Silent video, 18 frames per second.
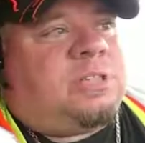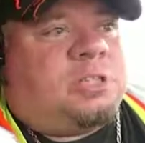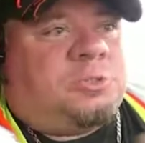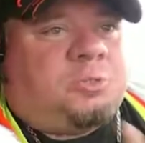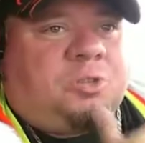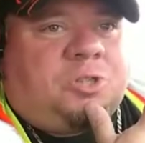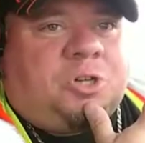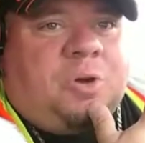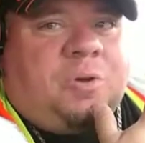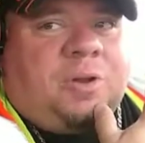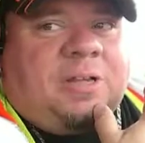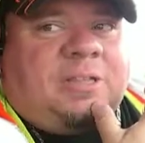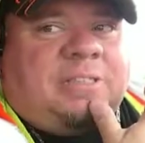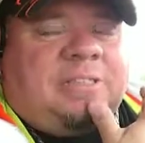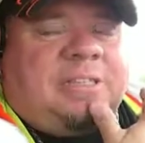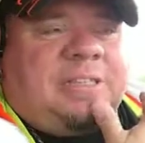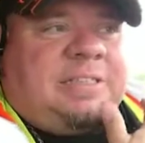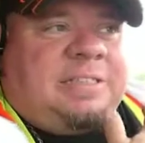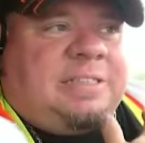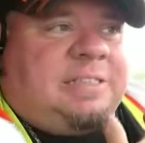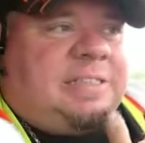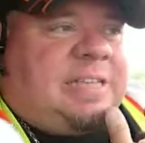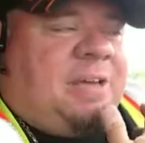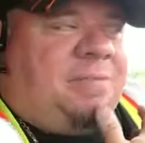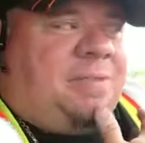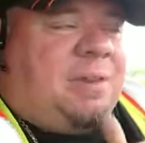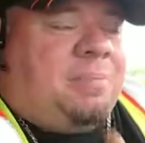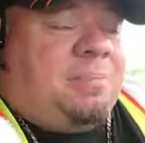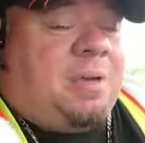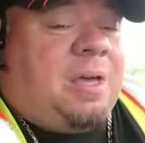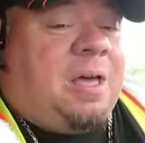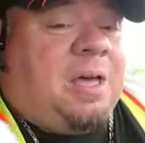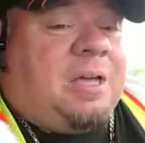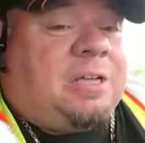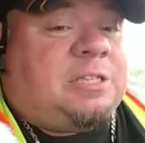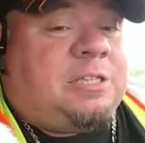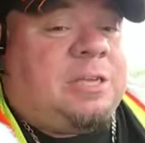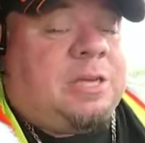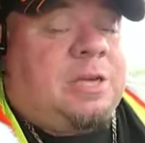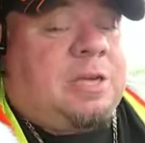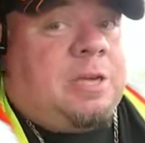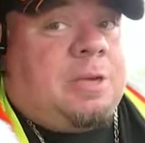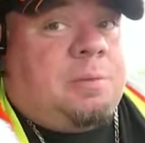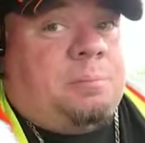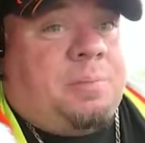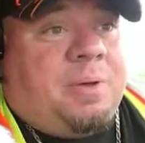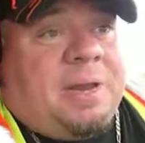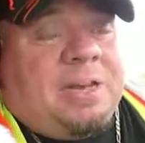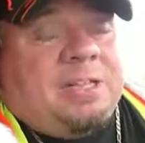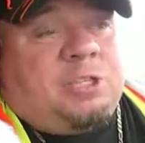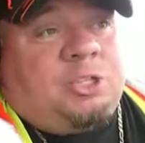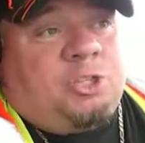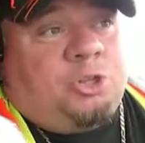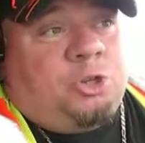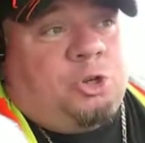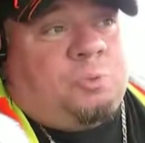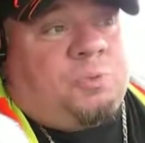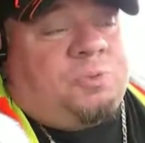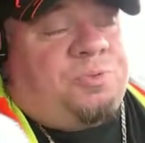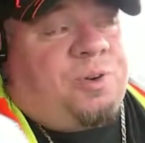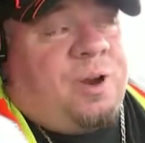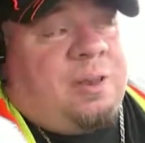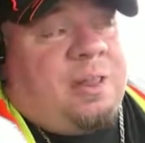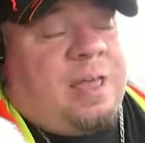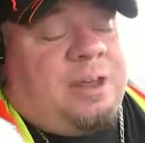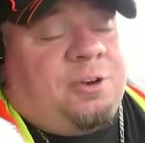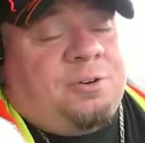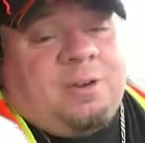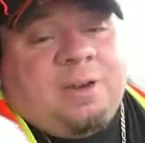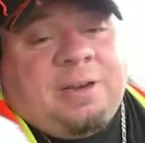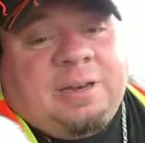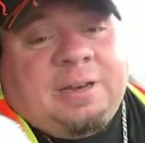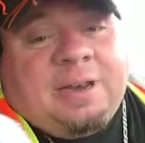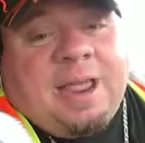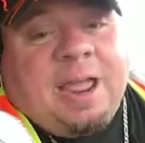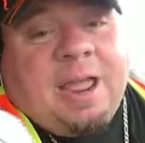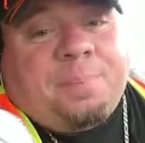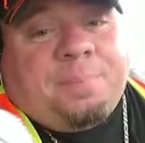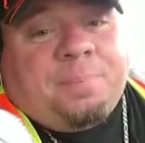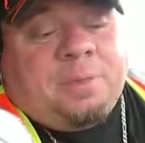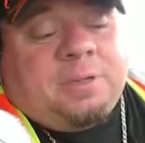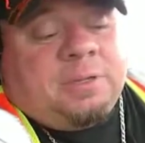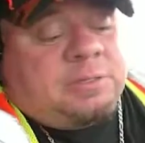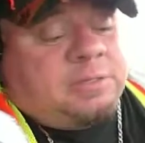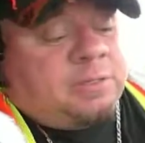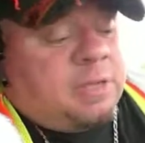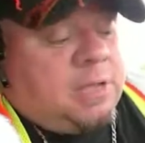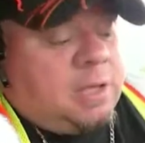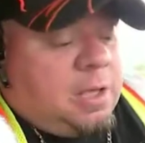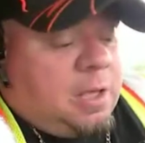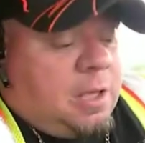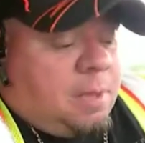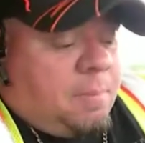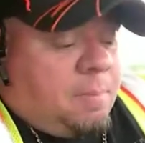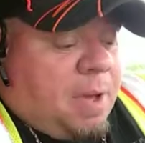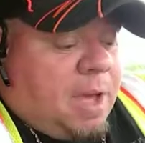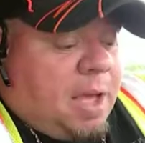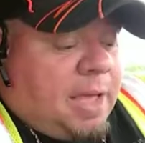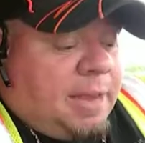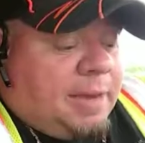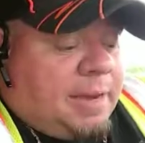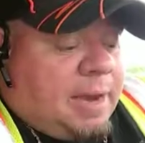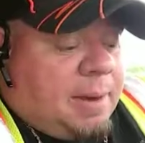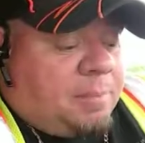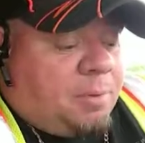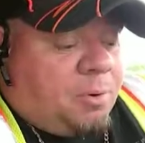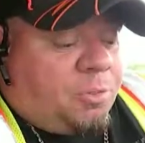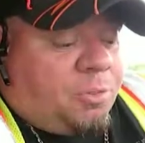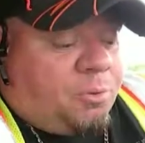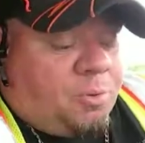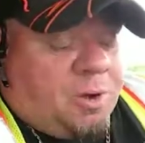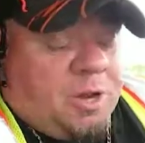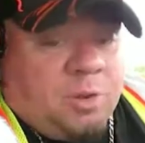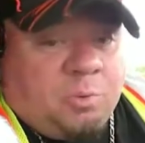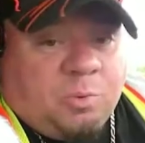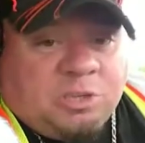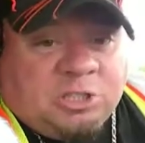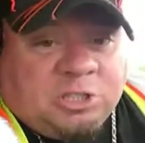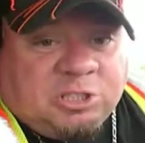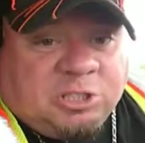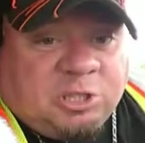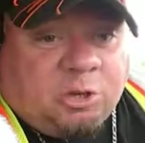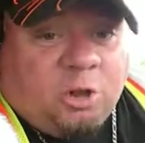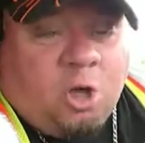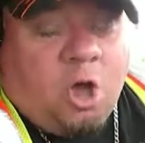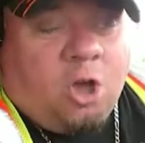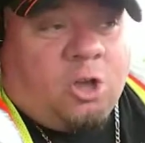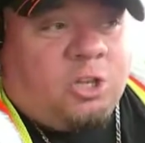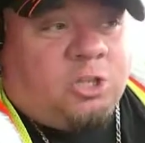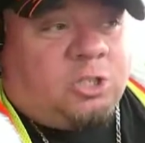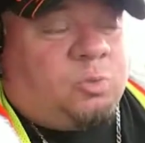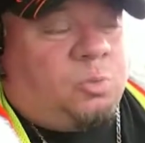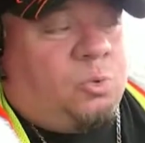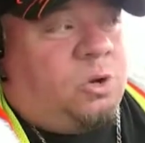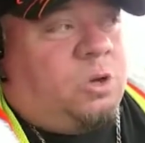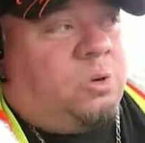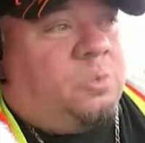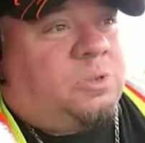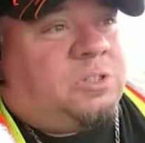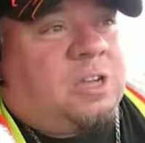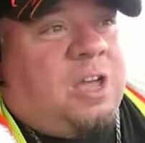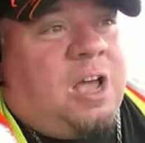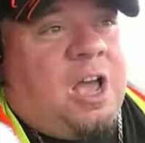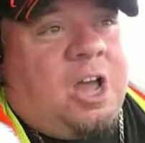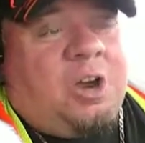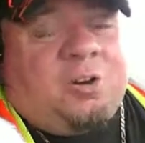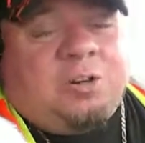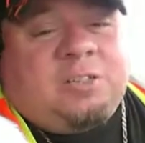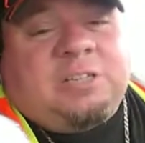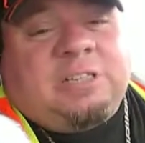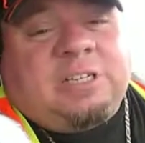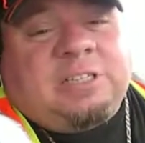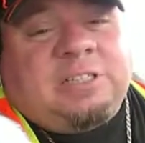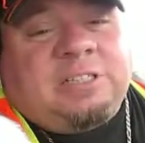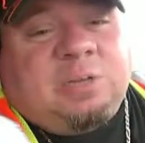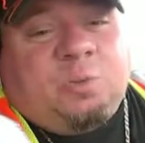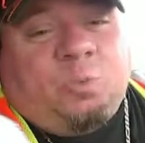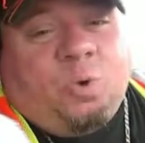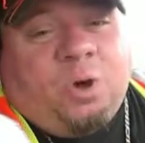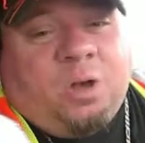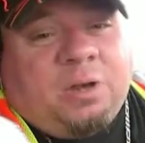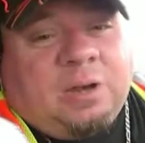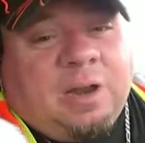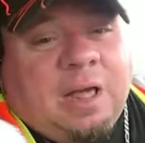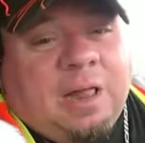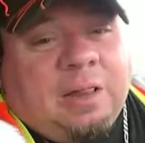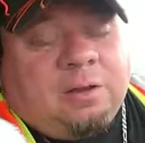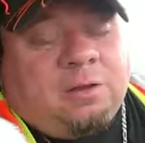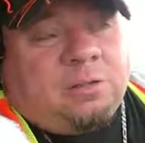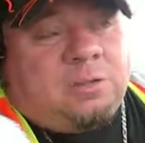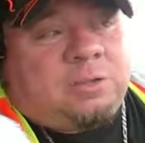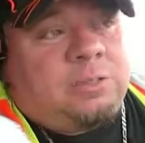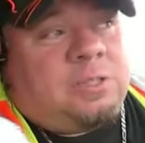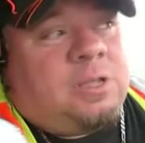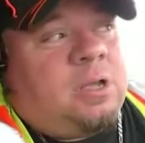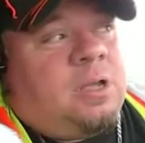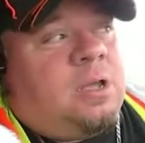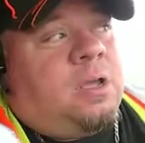things were showing like $60, $70. But at Stoops Freightliner in Indianapolis, my number 3, which is the longest one, was $161.